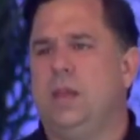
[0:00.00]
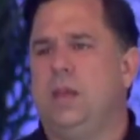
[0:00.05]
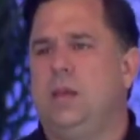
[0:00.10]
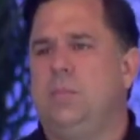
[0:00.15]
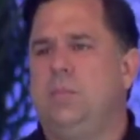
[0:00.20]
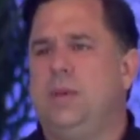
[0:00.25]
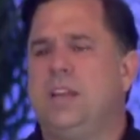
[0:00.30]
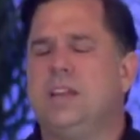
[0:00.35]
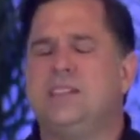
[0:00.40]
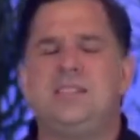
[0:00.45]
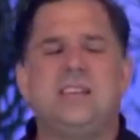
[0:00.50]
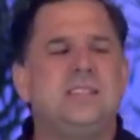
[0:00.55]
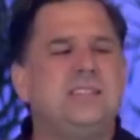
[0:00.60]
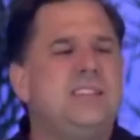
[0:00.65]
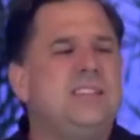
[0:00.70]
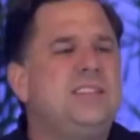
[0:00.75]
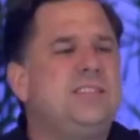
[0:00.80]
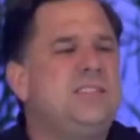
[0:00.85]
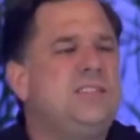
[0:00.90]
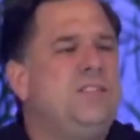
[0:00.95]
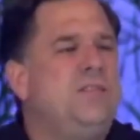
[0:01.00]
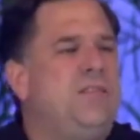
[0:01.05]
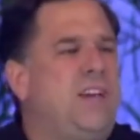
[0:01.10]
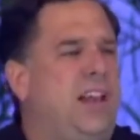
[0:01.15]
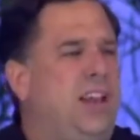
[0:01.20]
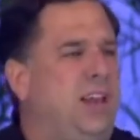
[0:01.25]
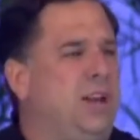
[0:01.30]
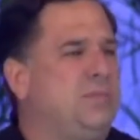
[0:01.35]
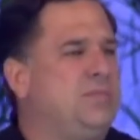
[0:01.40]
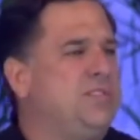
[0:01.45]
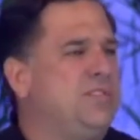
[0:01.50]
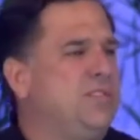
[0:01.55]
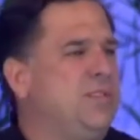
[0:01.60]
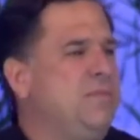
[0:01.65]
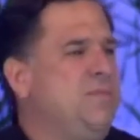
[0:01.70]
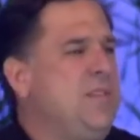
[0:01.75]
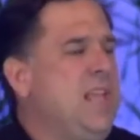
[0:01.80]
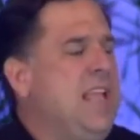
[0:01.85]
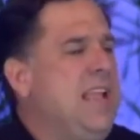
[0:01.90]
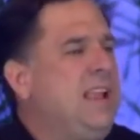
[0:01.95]
Because as this develops,
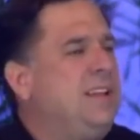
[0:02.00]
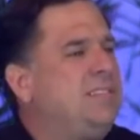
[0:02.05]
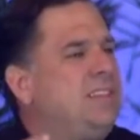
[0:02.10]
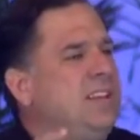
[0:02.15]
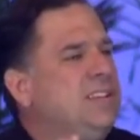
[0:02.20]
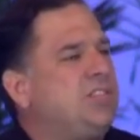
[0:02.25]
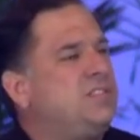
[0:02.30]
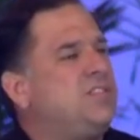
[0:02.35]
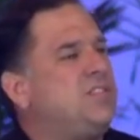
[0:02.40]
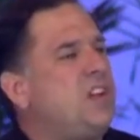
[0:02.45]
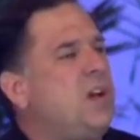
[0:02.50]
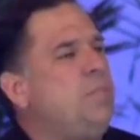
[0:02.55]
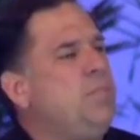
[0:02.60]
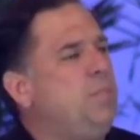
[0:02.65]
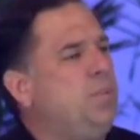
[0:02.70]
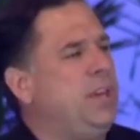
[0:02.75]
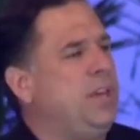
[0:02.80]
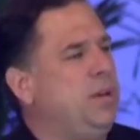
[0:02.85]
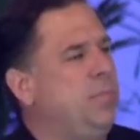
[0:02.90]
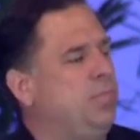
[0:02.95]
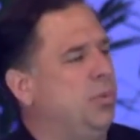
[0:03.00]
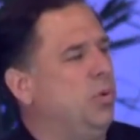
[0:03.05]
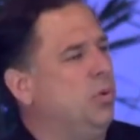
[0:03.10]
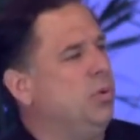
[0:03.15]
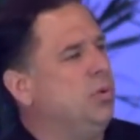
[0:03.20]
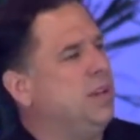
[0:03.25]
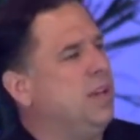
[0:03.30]
I think some people